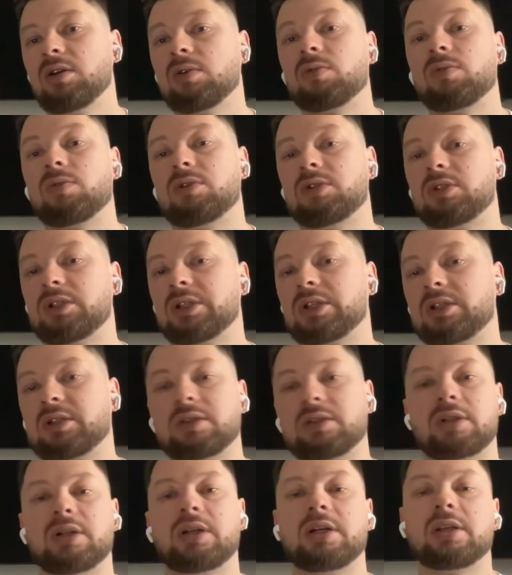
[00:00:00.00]
or
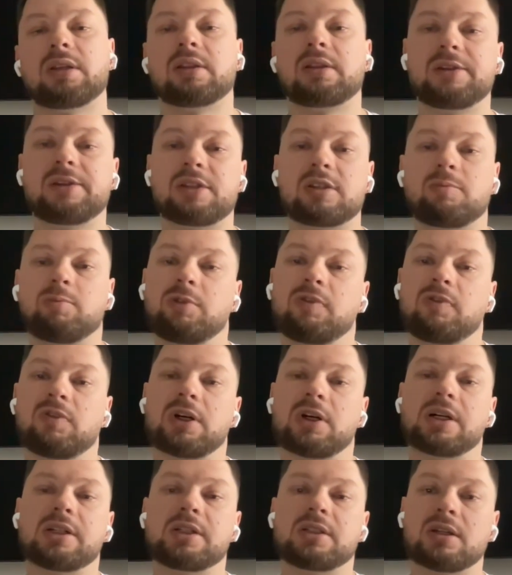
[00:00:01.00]
like at least
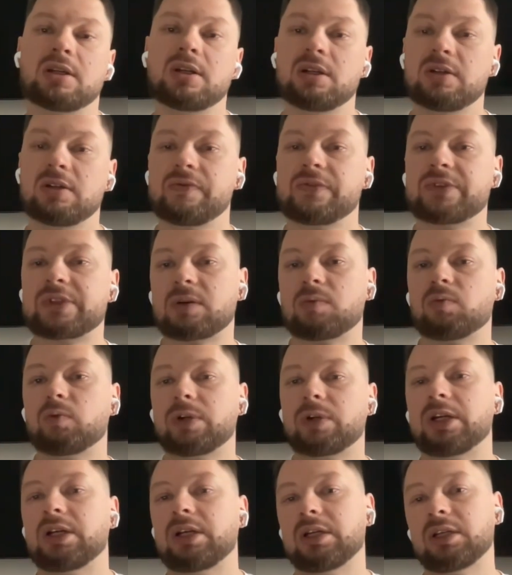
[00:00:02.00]
provide some
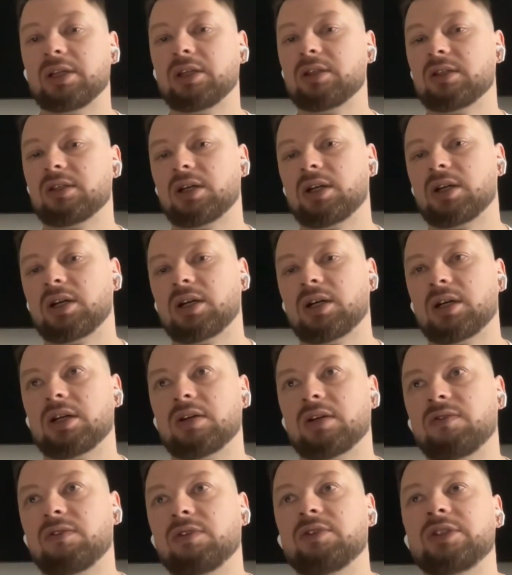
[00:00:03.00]
way
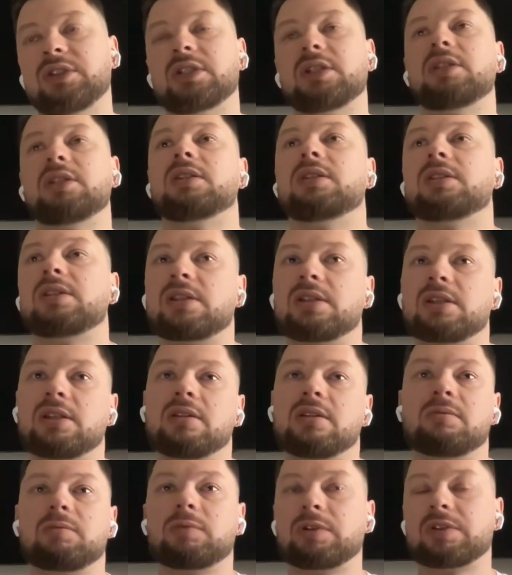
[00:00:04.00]
for
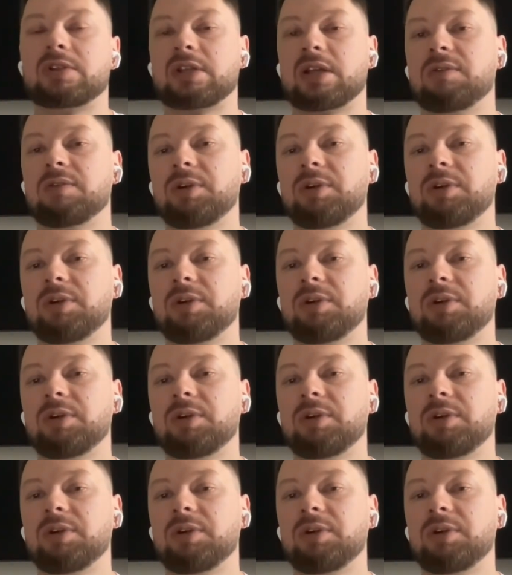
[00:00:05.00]
redundancy, because